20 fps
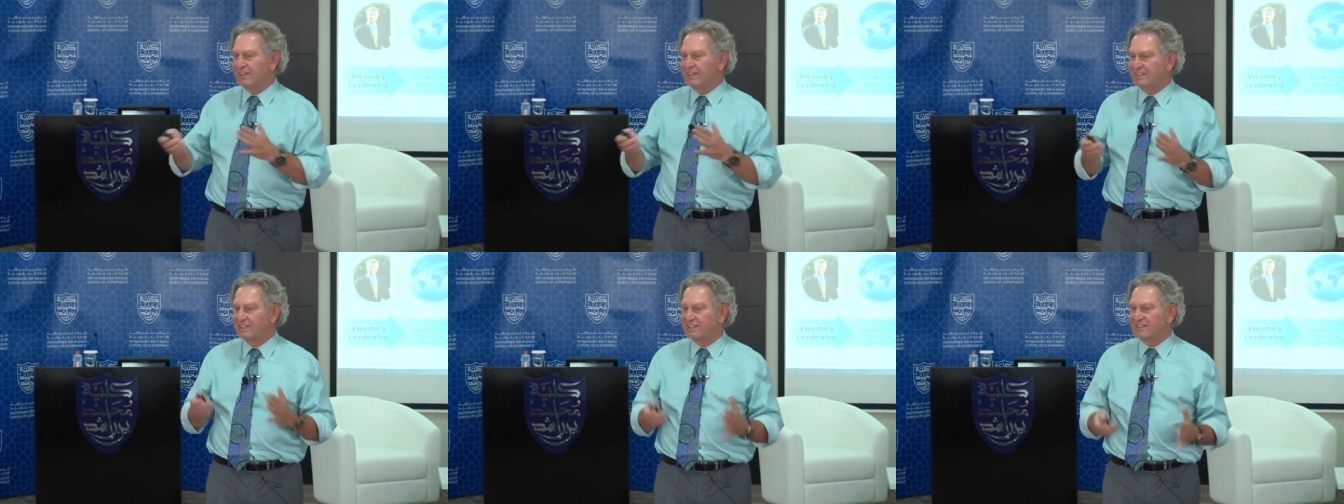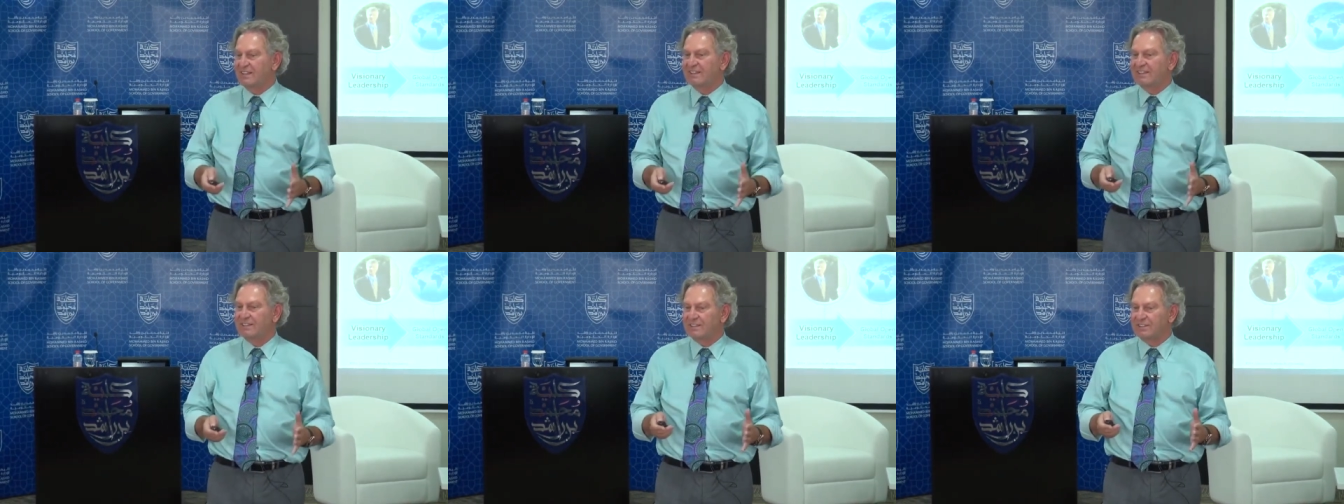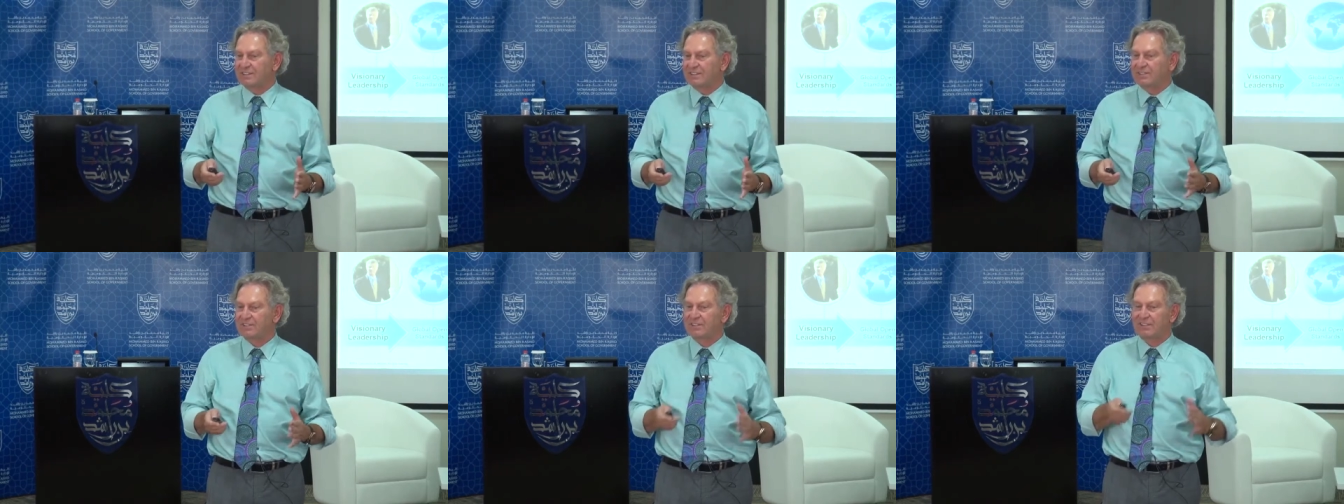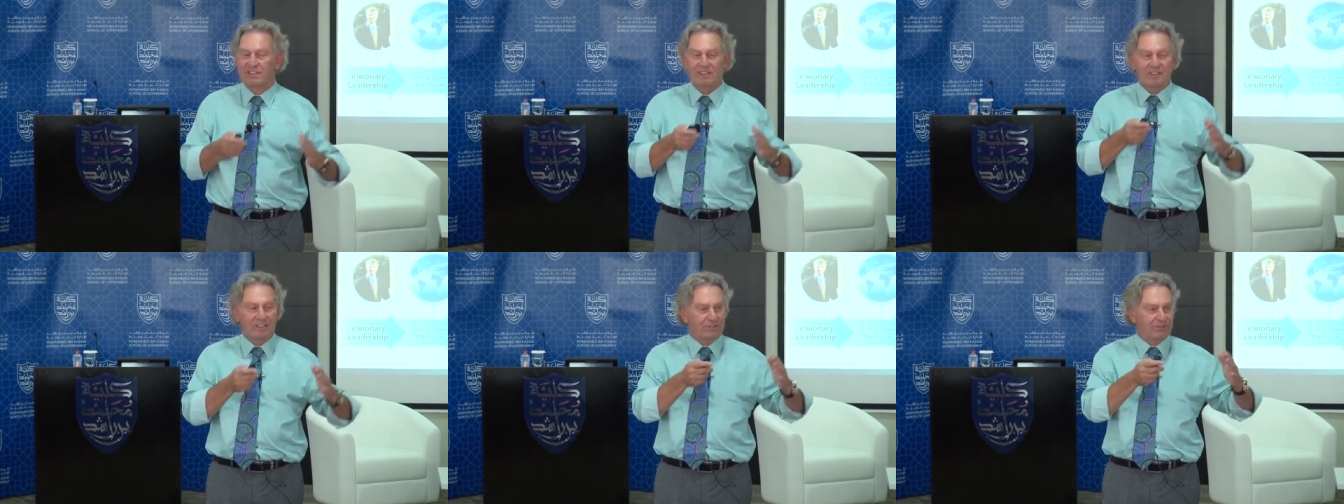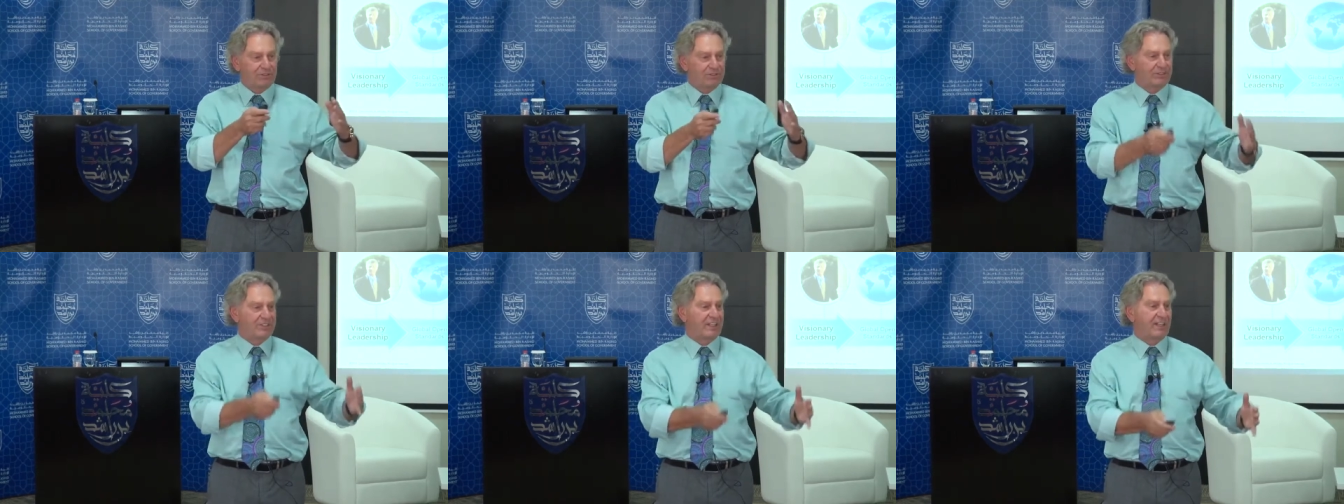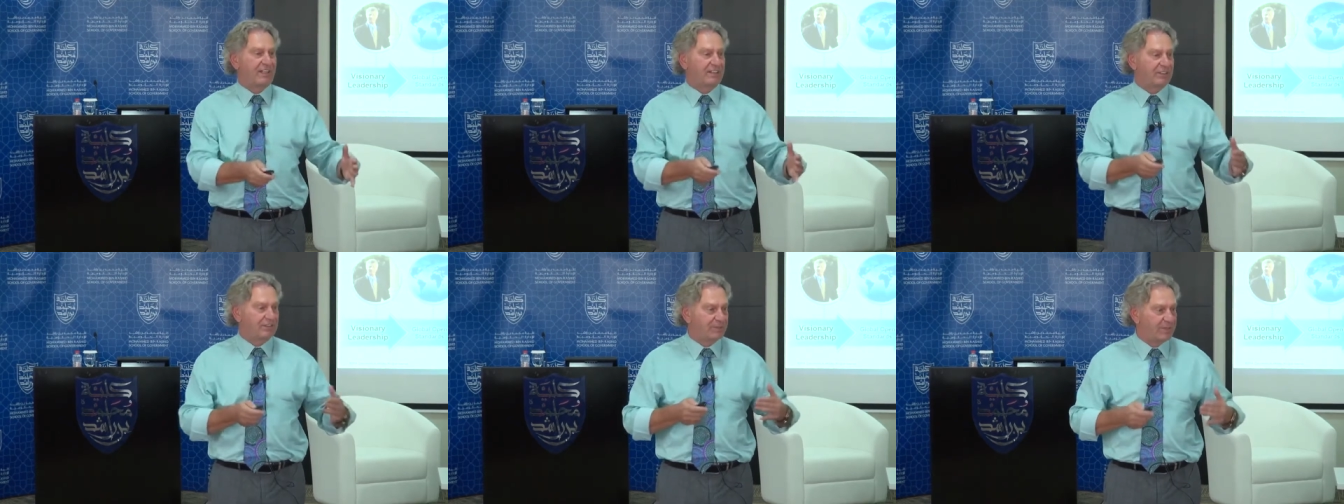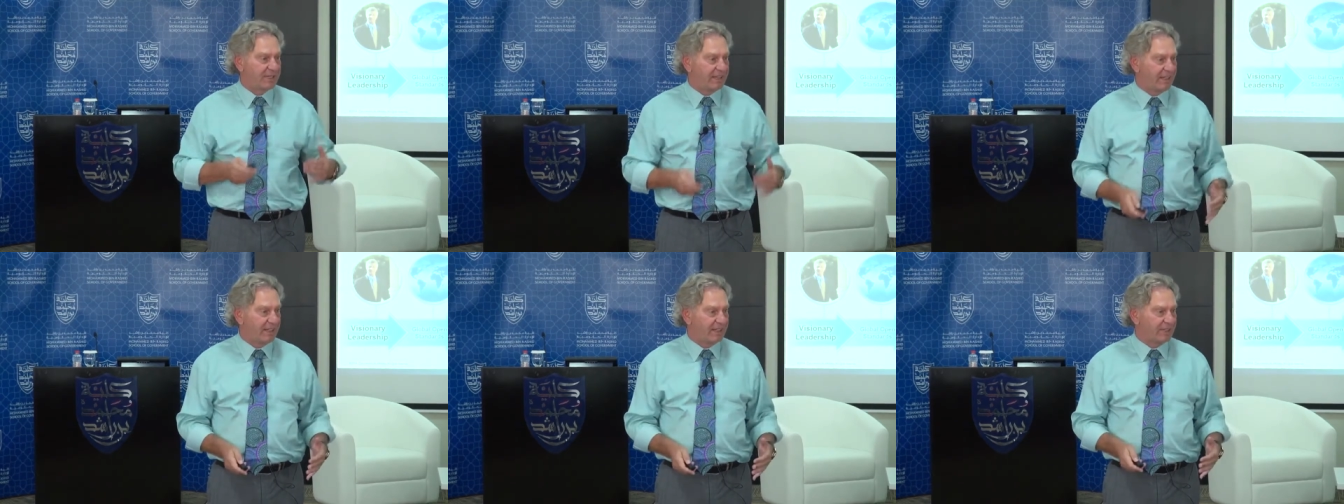incentives to change
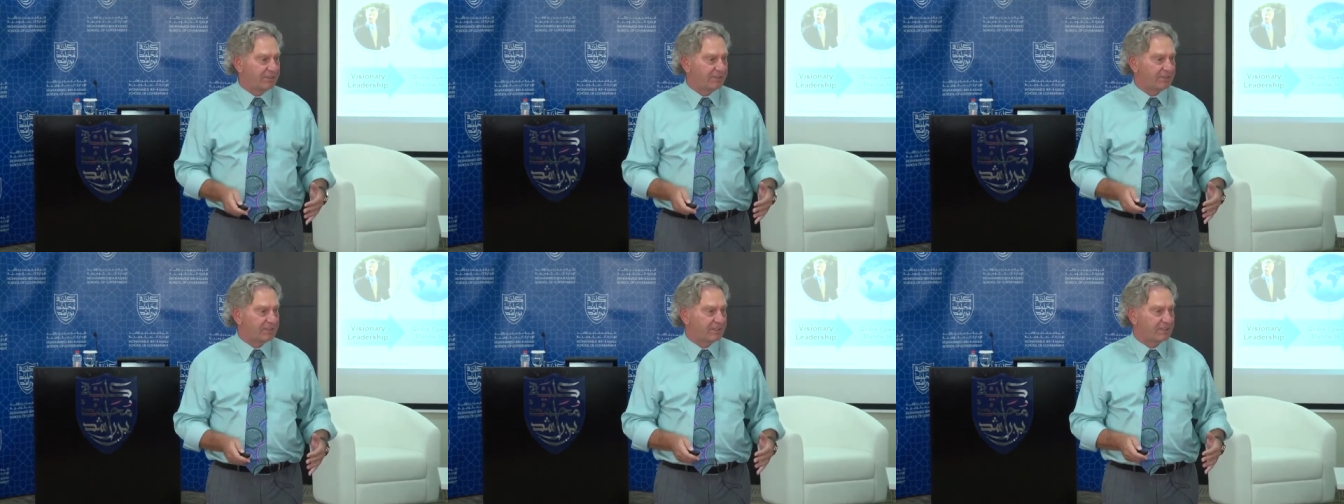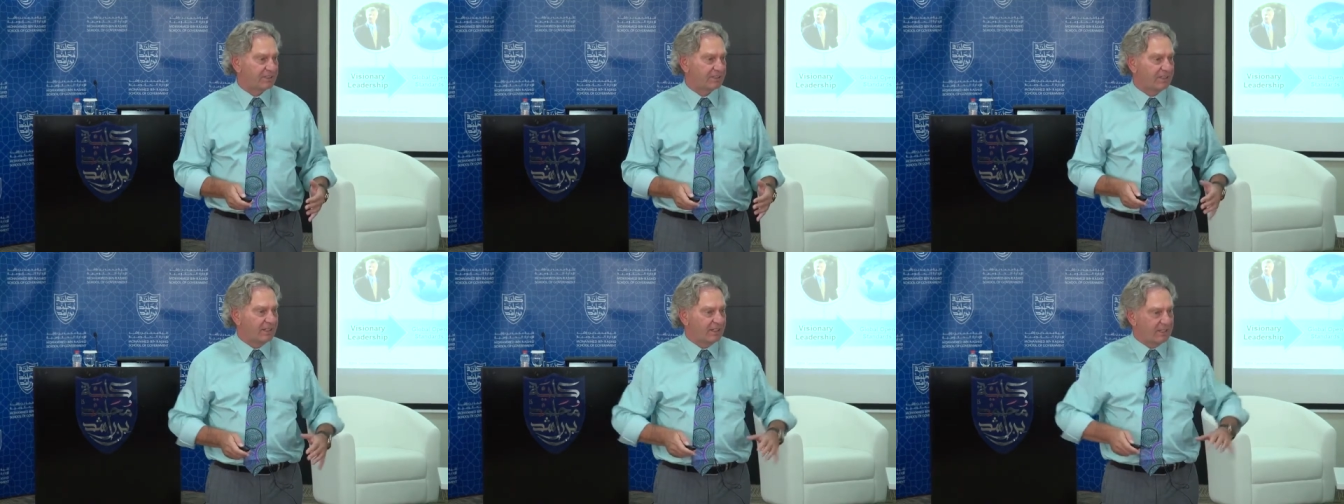behavior.